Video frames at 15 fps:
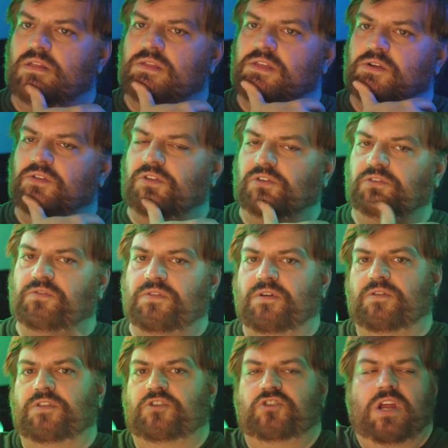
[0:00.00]
There's
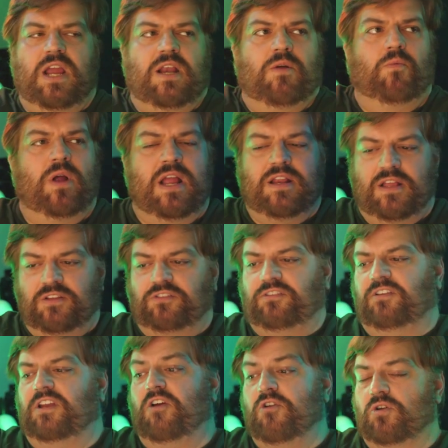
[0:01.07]
the chain in a
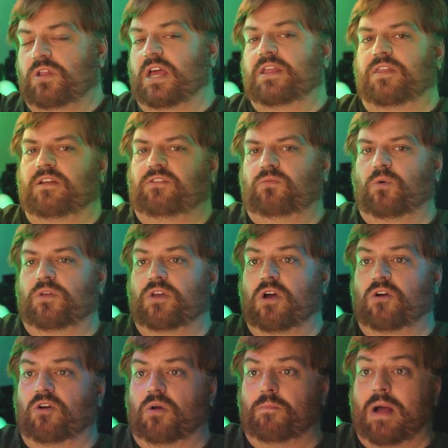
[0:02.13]
scenario like this
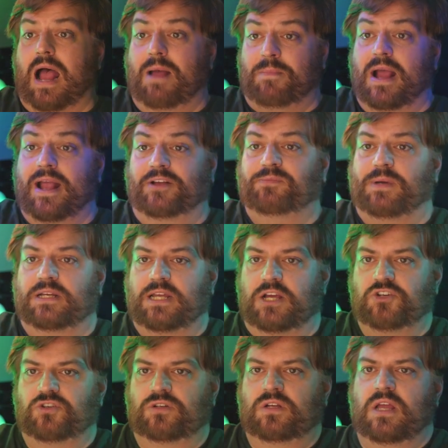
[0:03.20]
where my
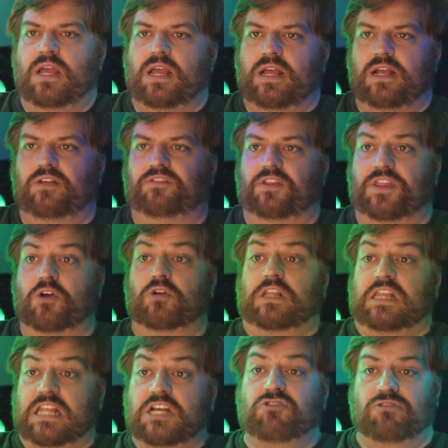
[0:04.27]
expectation is that they're
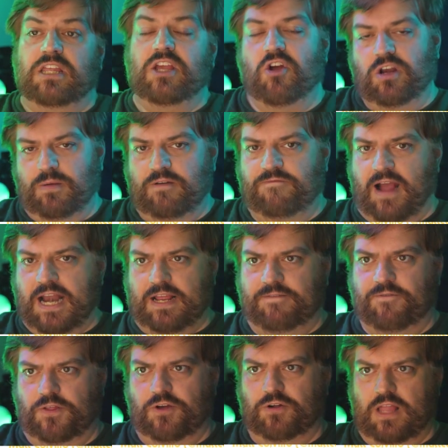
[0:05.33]
literally going to be fighting
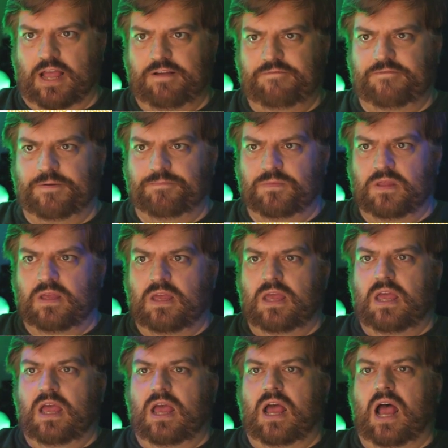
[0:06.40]
for their life.
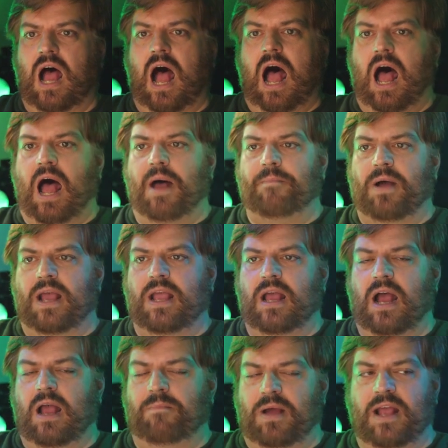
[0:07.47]
My
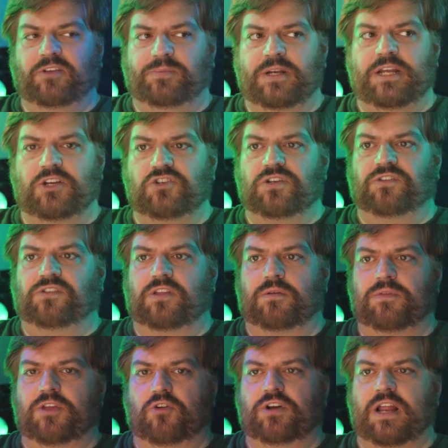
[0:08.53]
expectation is
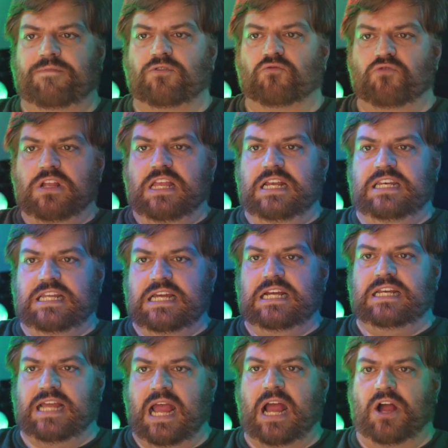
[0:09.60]
that they're going to have to really
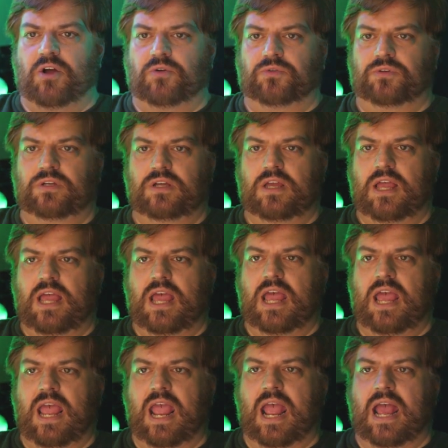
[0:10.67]
dig down
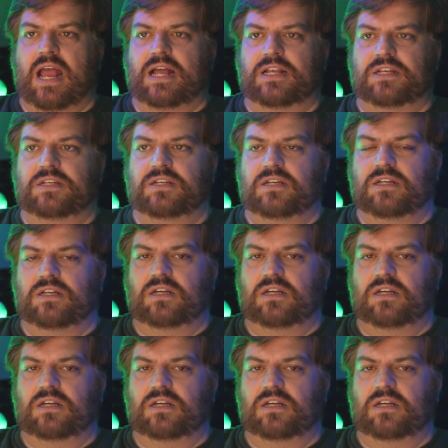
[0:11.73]
and